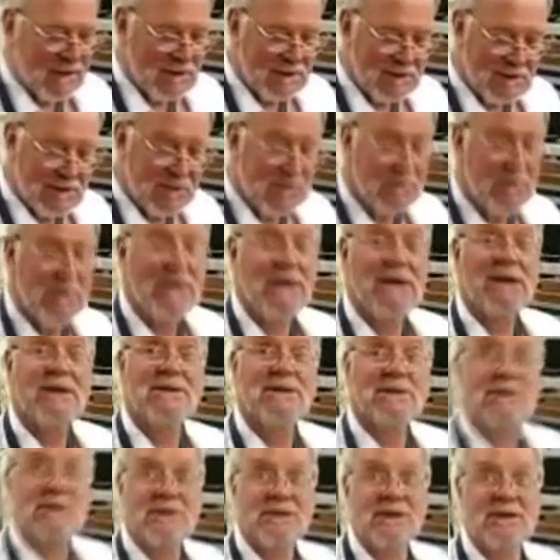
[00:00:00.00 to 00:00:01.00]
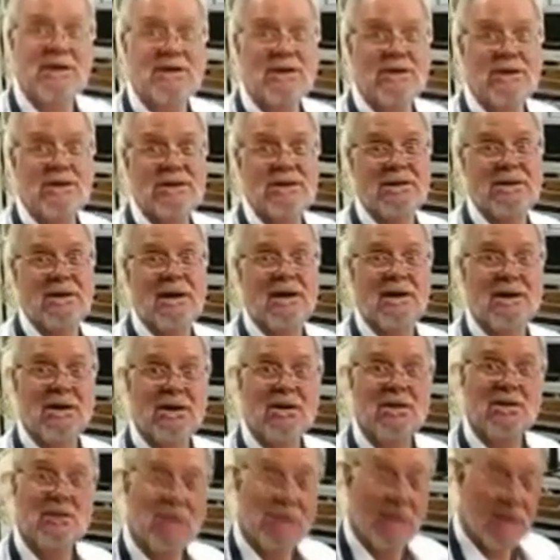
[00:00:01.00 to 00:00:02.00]
This has been understudied. I
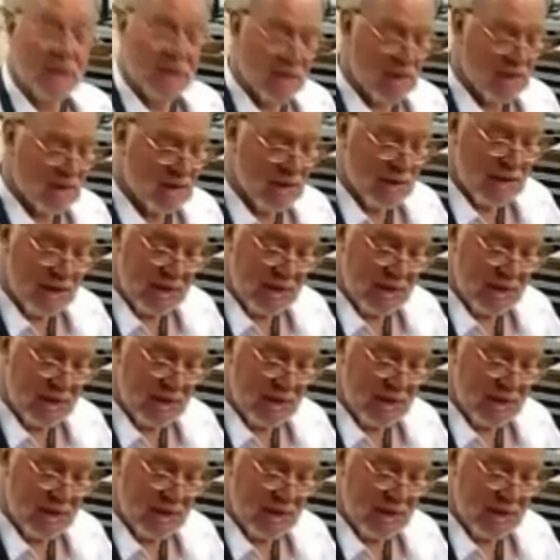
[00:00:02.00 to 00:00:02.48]
don't think that